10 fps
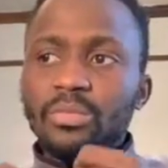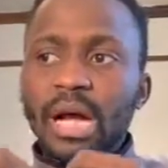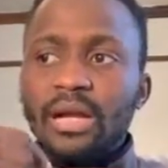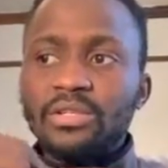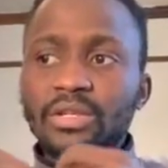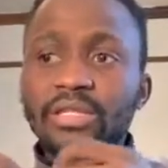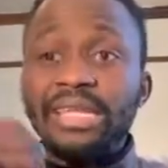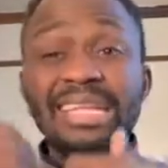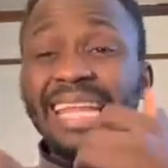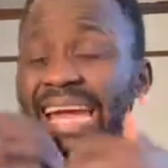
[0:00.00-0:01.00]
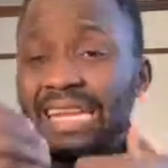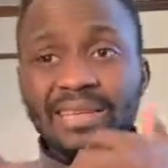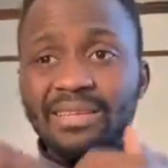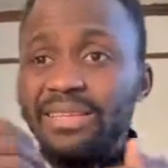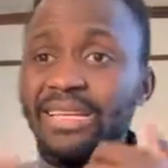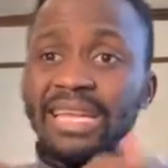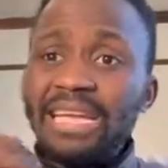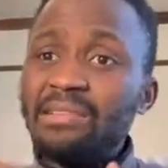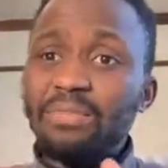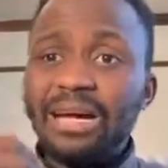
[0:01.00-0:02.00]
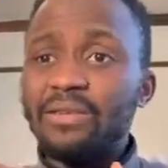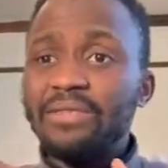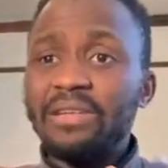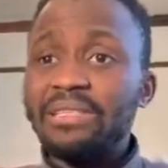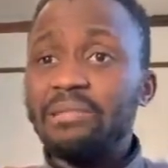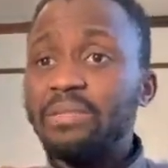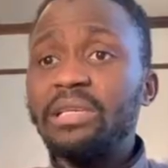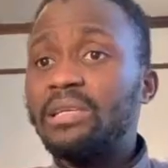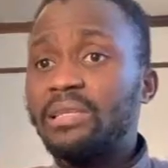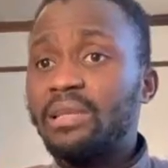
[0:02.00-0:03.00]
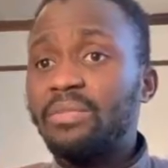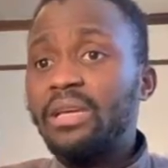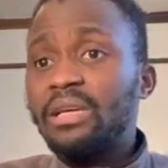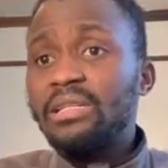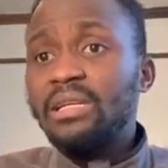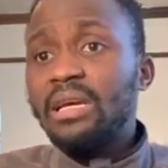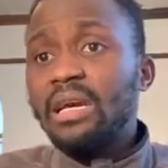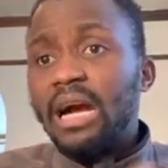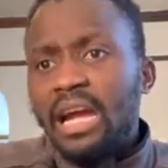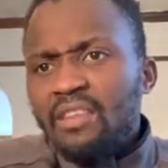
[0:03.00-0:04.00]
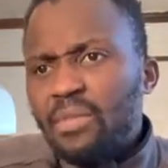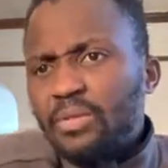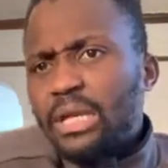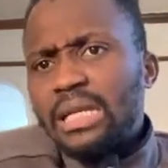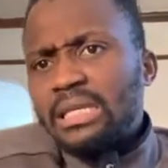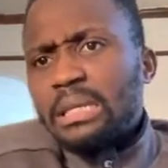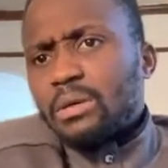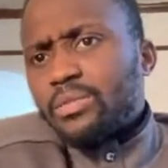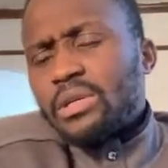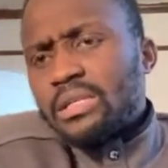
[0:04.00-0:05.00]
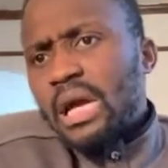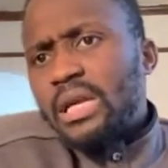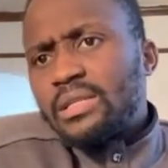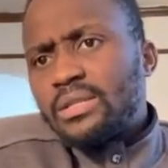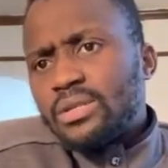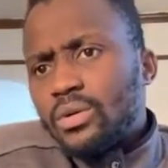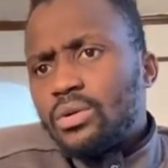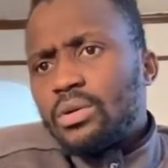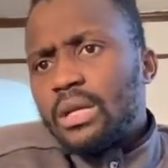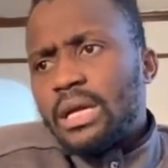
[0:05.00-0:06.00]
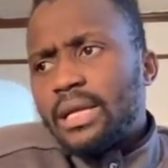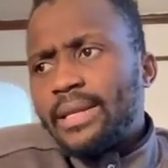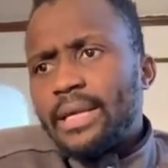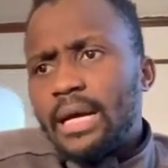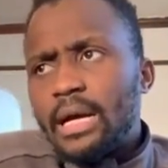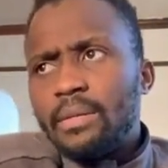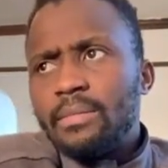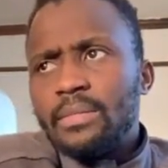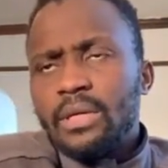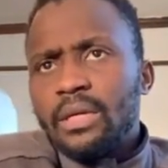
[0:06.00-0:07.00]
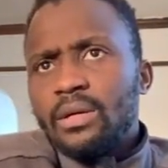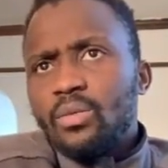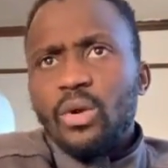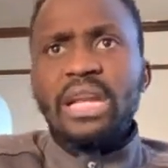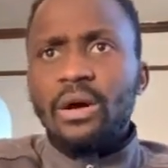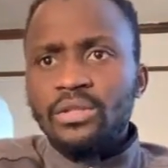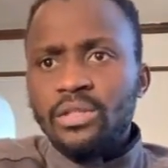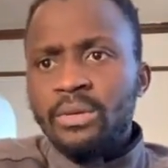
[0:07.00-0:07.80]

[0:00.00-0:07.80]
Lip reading: actually the learning part of it is the biggest thing because I have people that did computer science in school and when I was doing